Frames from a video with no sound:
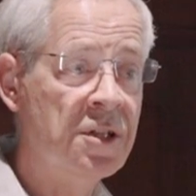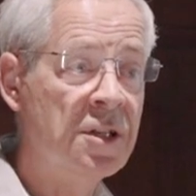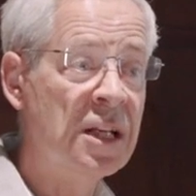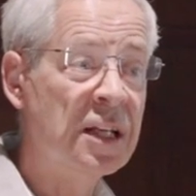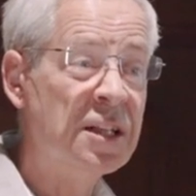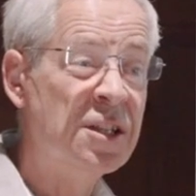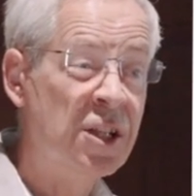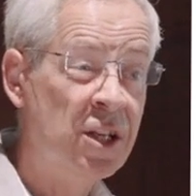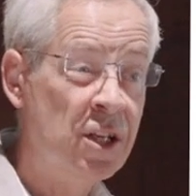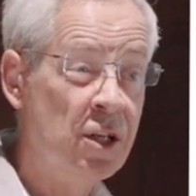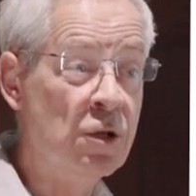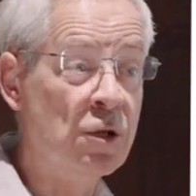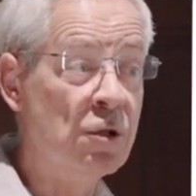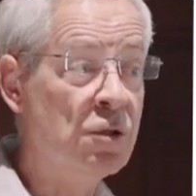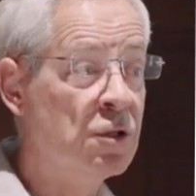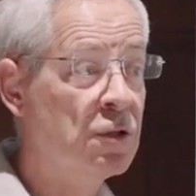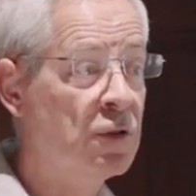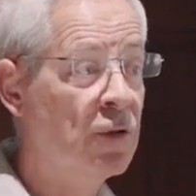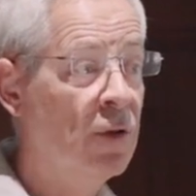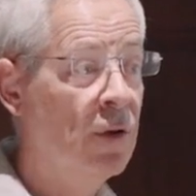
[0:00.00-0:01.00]
as an
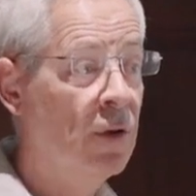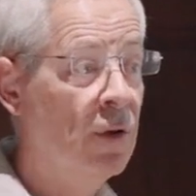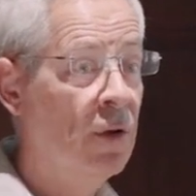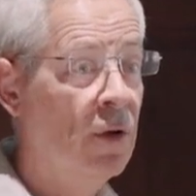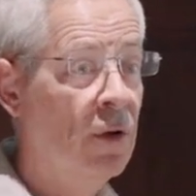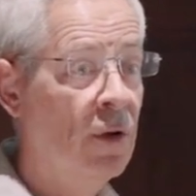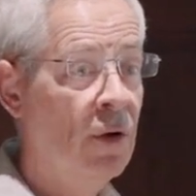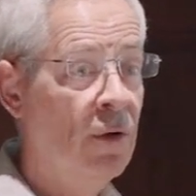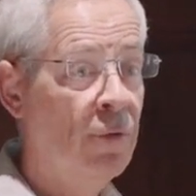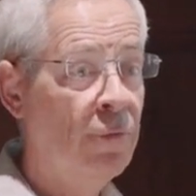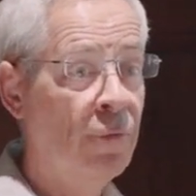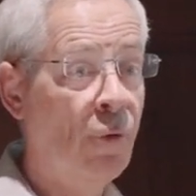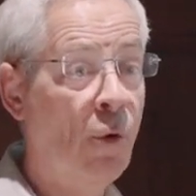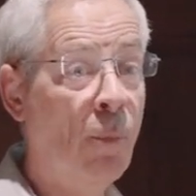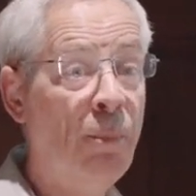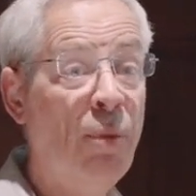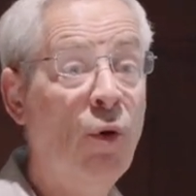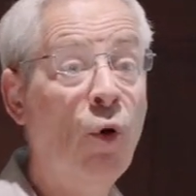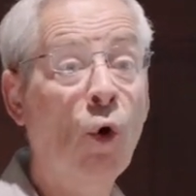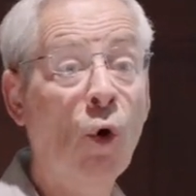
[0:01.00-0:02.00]
excuse
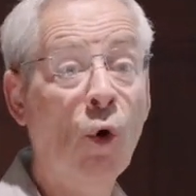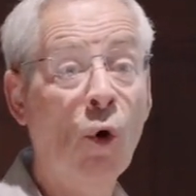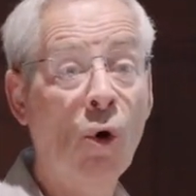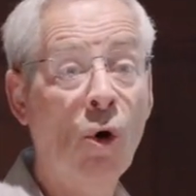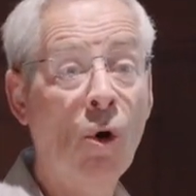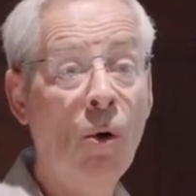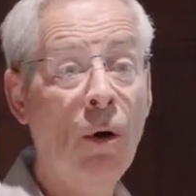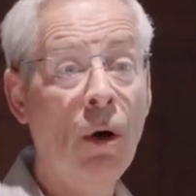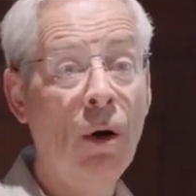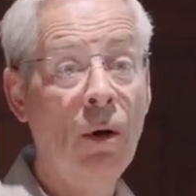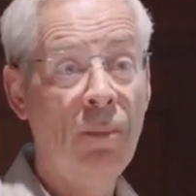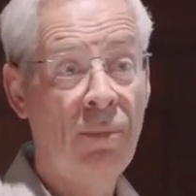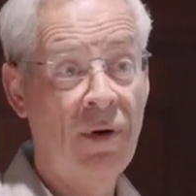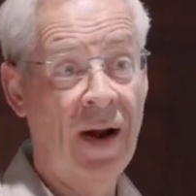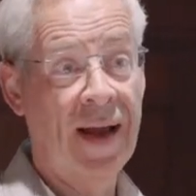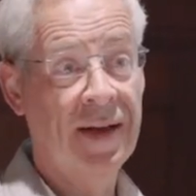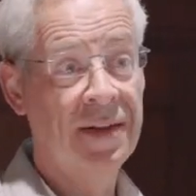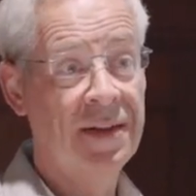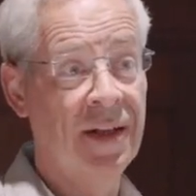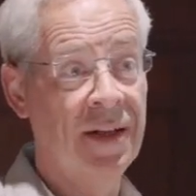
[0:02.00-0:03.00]
for poor
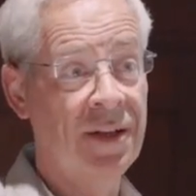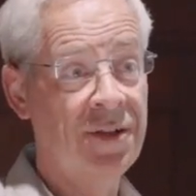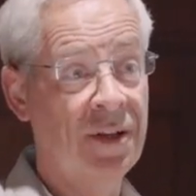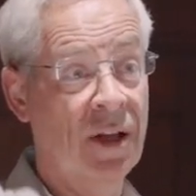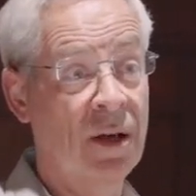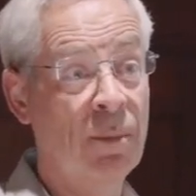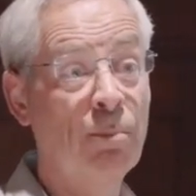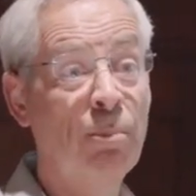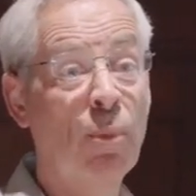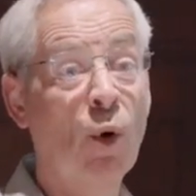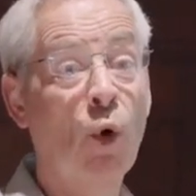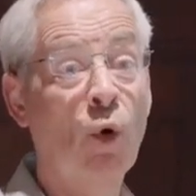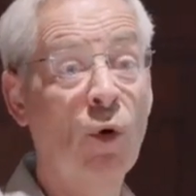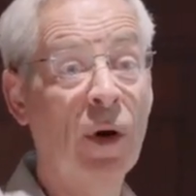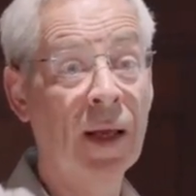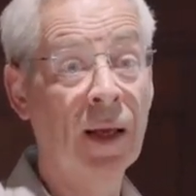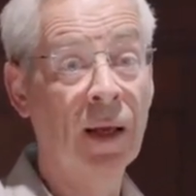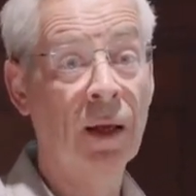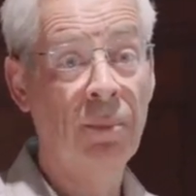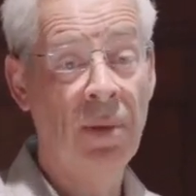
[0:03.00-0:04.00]
practice and
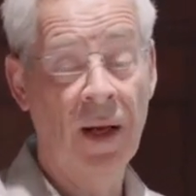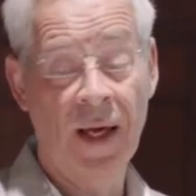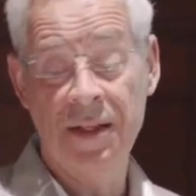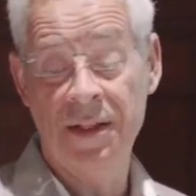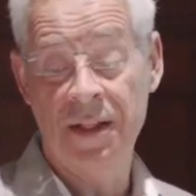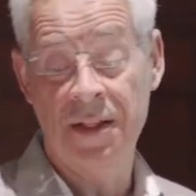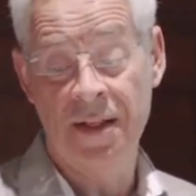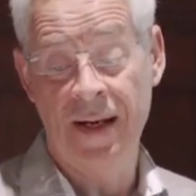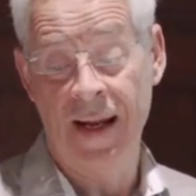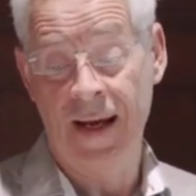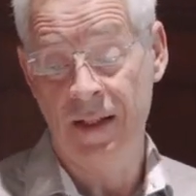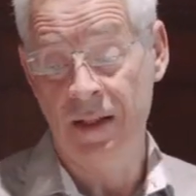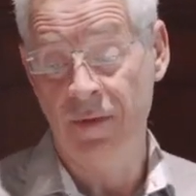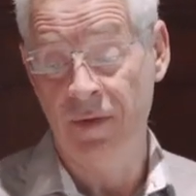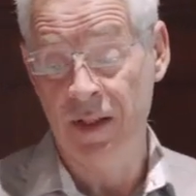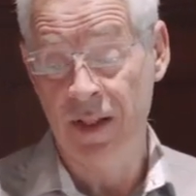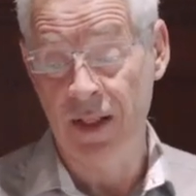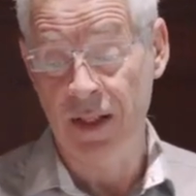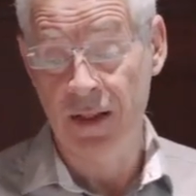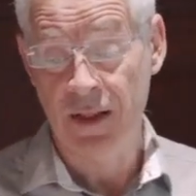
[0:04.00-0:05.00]
boring places and
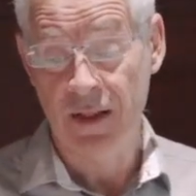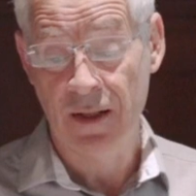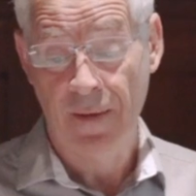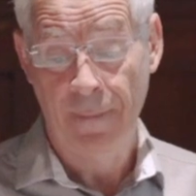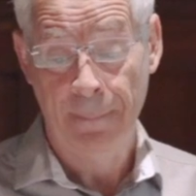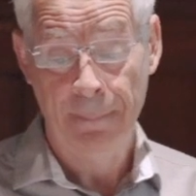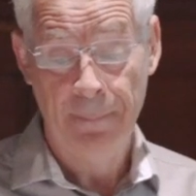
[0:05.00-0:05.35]
activities.